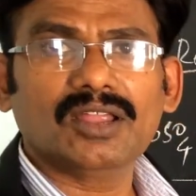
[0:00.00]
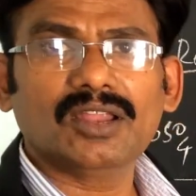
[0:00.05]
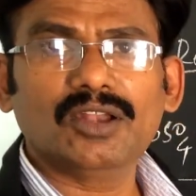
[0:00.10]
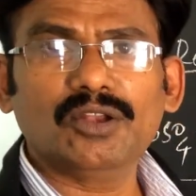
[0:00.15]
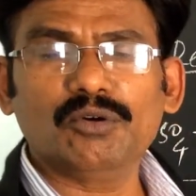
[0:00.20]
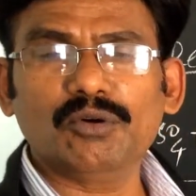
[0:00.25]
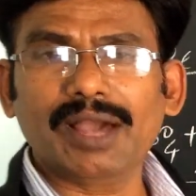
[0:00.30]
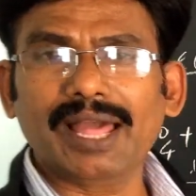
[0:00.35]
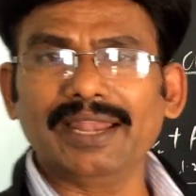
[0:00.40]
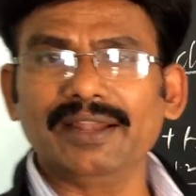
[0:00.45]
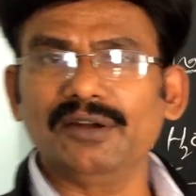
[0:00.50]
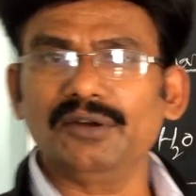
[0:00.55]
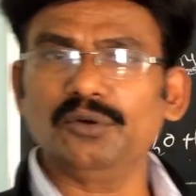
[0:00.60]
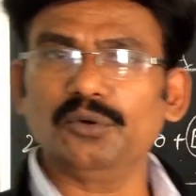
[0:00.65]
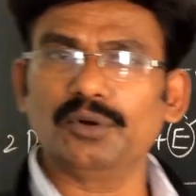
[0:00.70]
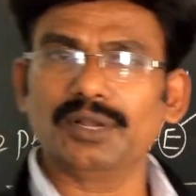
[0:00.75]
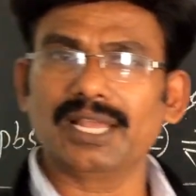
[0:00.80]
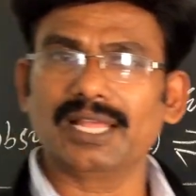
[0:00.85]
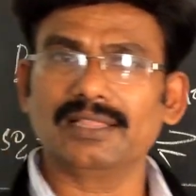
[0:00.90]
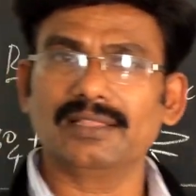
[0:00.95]
No anode,
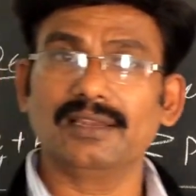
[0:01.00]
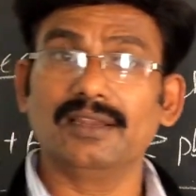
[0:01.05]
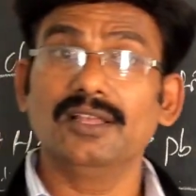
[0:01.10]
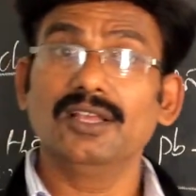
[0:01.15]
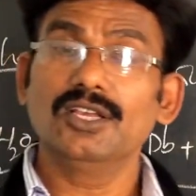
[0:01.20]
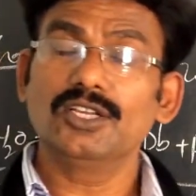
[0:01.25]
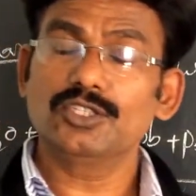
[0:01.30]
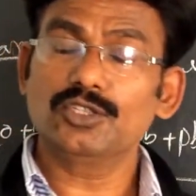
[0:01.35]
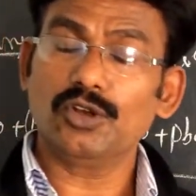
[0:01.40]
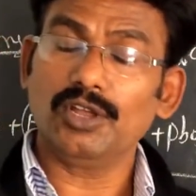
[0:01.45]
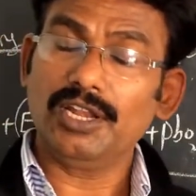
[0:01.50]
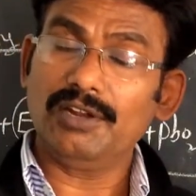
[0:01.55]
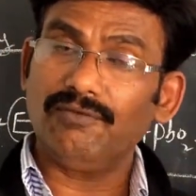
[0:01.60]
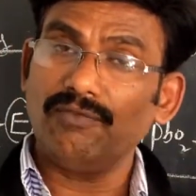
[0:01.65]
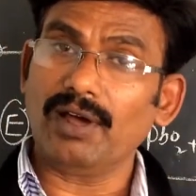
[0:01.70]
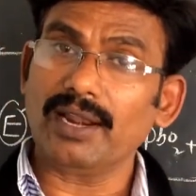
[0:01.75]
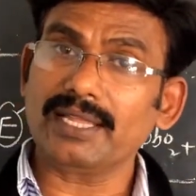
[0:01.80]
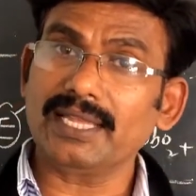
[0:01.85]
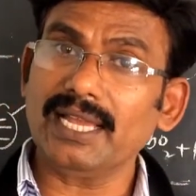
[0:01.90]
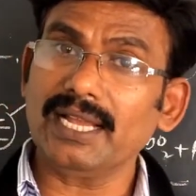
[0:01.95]
no cathode. So in
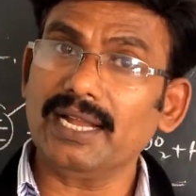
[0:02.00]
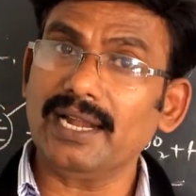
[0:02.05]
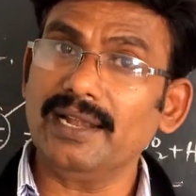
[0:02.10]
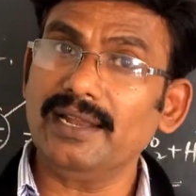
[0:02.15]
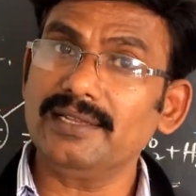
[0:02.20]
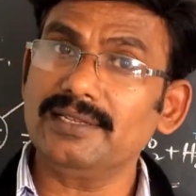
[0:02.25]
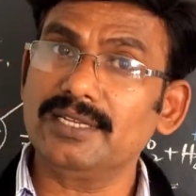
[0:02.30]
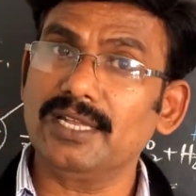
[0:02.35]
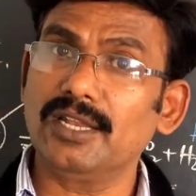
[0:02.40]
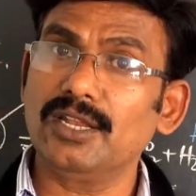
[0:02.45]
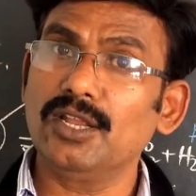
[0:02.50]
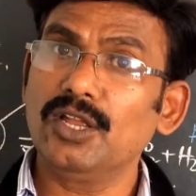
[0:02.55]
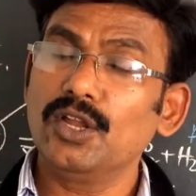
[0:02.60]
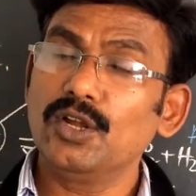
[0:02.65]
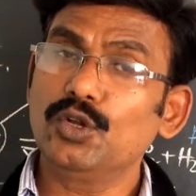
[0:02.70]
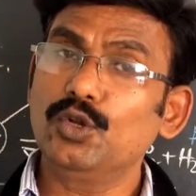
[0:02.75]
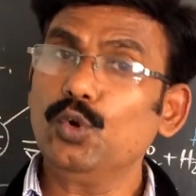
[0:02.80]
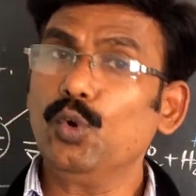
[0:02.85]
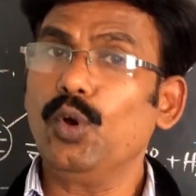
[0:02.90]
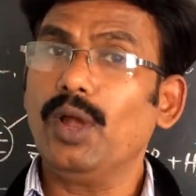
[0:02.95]
working
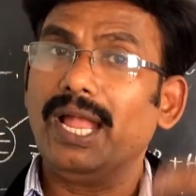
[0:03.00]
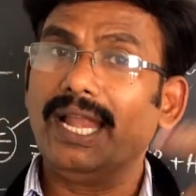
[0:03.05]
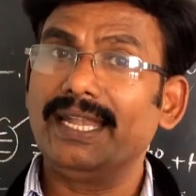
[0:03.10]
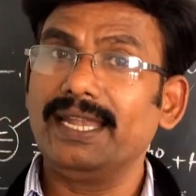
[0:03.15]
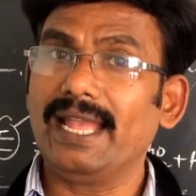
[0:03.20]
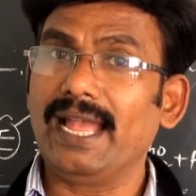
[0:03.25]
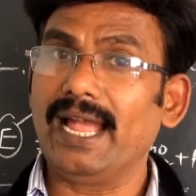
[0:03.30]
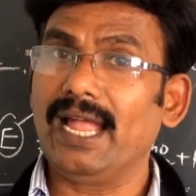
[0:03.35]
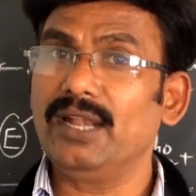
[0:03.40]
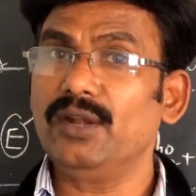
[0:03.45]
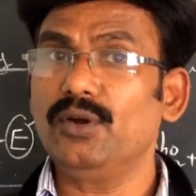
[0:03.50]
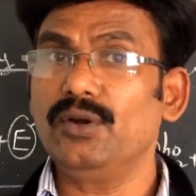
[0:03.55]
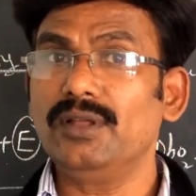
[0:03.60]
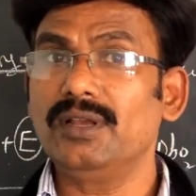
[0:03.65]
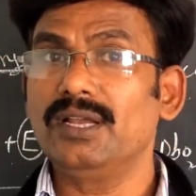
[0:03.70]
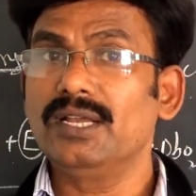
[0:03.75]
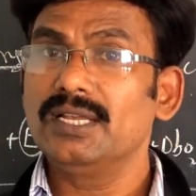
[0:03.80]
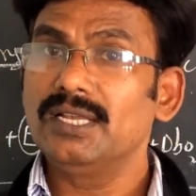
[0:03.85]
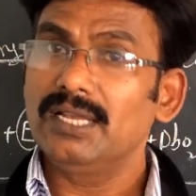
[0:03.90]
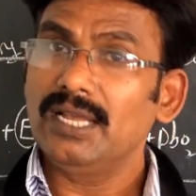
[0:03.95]
condition, 2 at
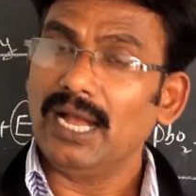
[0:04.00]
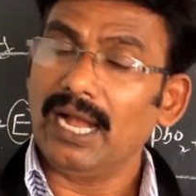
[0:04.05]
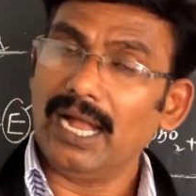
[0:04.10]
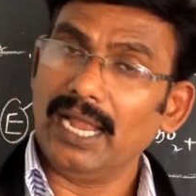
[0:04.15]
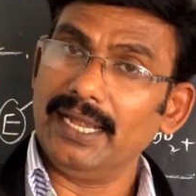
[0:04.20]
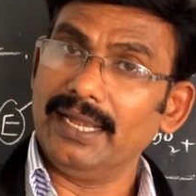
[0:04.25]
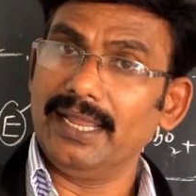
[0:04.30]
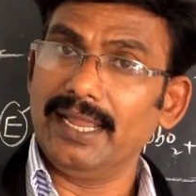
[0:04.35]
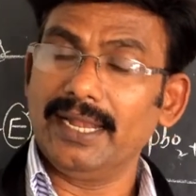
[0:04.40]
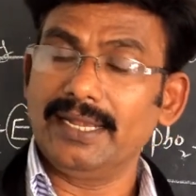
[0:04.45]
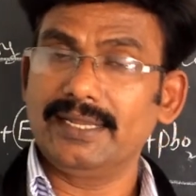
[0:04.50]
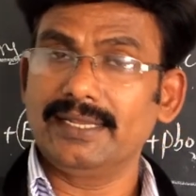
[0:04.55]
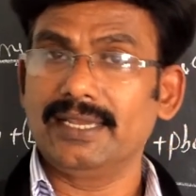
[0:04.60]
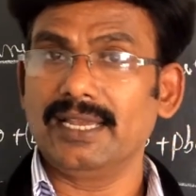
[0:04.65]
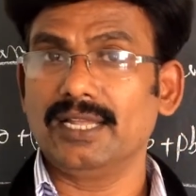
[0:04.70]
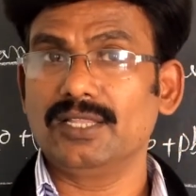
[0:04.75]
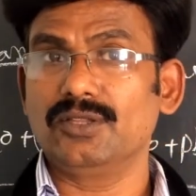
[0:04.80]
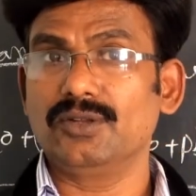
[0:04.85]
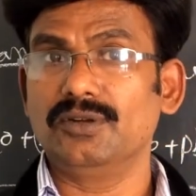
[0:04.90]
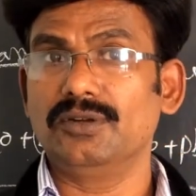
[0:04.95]
anode and at
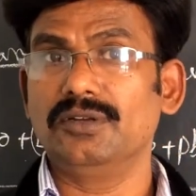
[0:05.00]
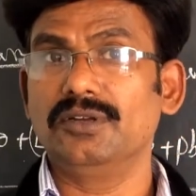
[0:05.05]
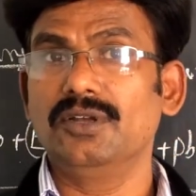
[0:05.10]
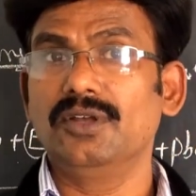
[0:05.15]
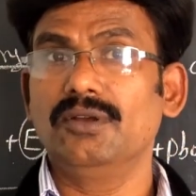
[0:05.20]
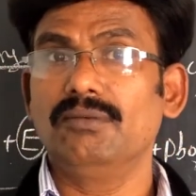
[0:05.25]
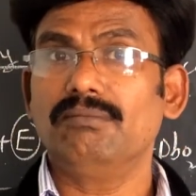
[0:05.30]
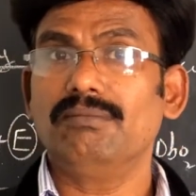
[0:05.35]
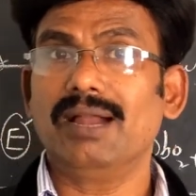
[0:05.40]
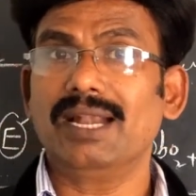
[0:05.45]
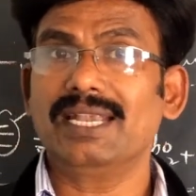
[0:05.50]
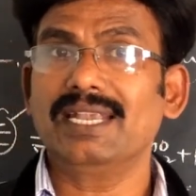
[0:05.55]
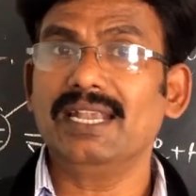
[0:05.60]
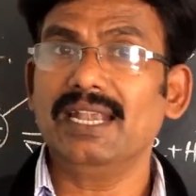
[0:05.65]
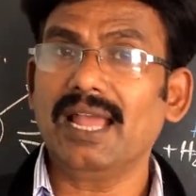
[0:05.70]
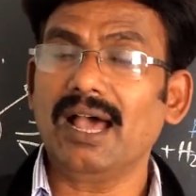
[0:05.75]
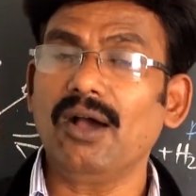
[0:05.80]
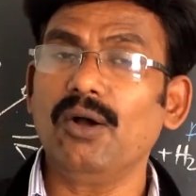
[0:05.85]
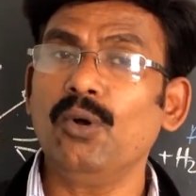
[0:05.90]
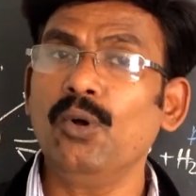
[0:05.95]
cathode. But
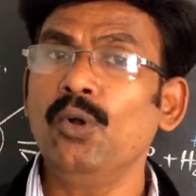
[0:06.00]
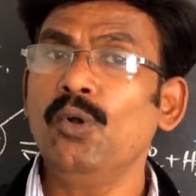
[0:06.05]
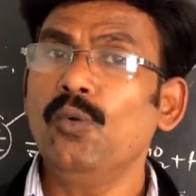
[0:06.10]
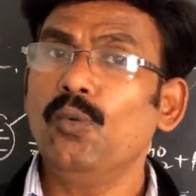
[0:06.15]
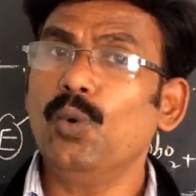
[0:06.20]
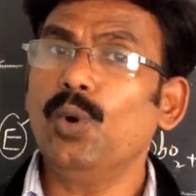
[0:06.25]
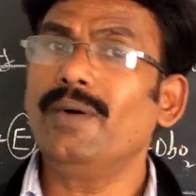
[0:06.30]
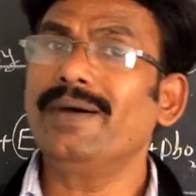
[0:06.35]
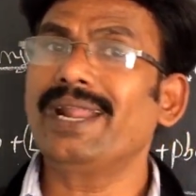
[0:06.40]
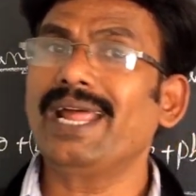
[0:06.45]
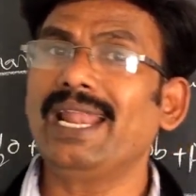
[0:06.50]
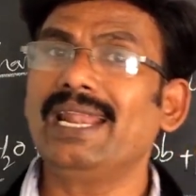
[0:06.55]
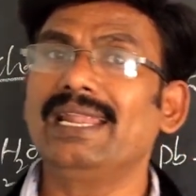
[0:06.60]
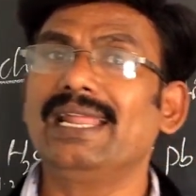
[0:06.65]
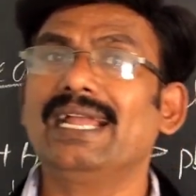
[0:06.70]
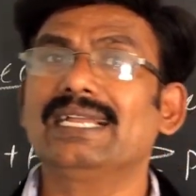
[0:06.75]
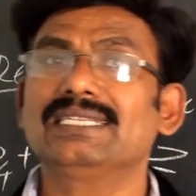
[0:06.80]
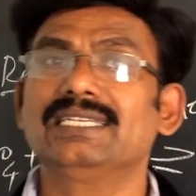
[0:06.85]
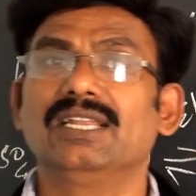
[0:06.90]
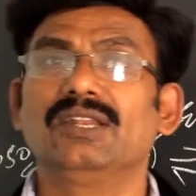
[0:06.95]
now overall
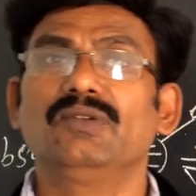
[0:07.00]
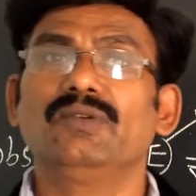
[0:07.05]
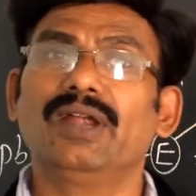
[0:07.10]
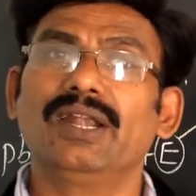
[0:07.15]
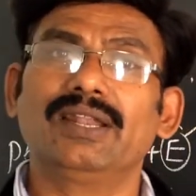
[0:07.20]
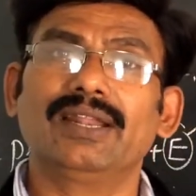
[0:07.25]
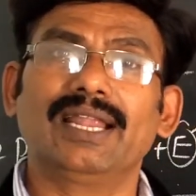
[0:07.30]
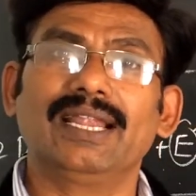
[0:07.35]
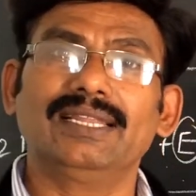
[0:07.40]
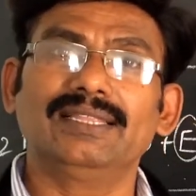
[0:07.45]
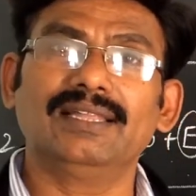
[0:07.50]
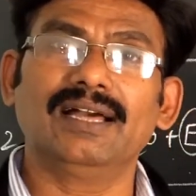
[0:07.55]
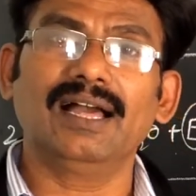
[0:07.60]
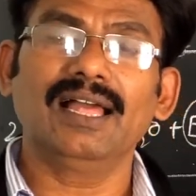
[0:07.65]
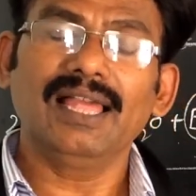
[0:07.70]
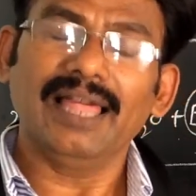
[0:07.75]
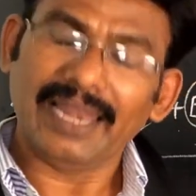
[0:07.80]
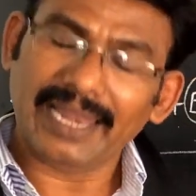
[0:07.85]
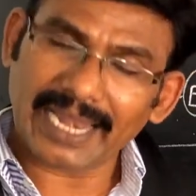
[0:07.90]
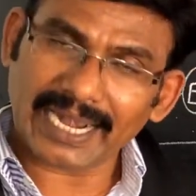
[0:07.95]
reaction, we have tried the
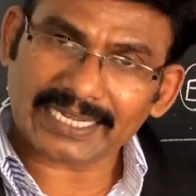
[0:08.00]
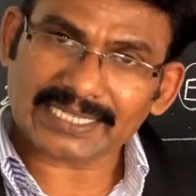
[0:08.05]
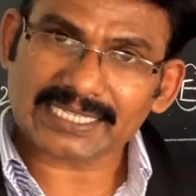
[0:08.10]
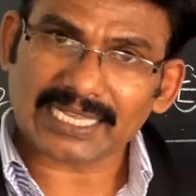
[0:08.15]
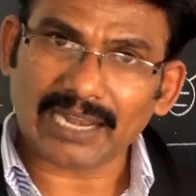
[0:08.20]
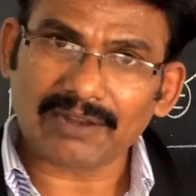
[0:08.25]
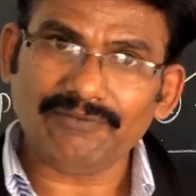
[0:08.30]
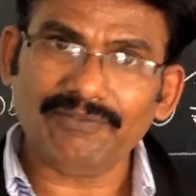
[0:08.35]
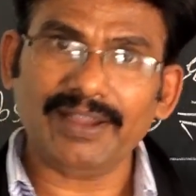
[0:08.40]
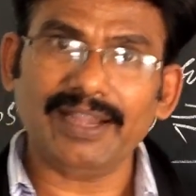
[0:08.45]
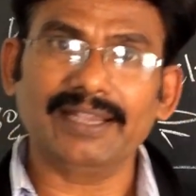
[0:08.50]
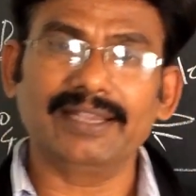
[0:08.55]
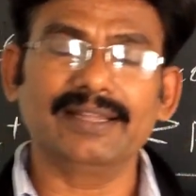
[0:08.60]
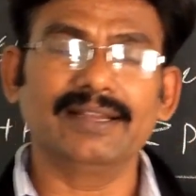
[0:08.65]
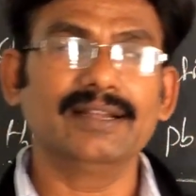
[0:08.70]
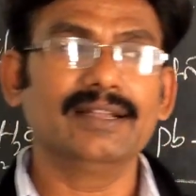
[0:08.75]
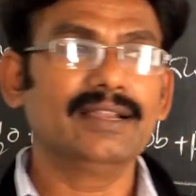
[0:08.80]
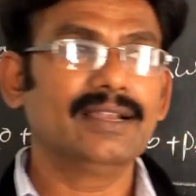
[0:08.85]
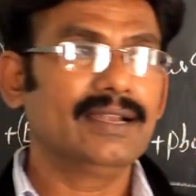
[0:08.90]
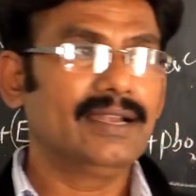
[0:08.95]
lead
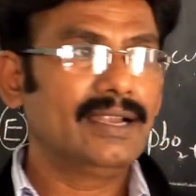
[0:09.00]
sulfate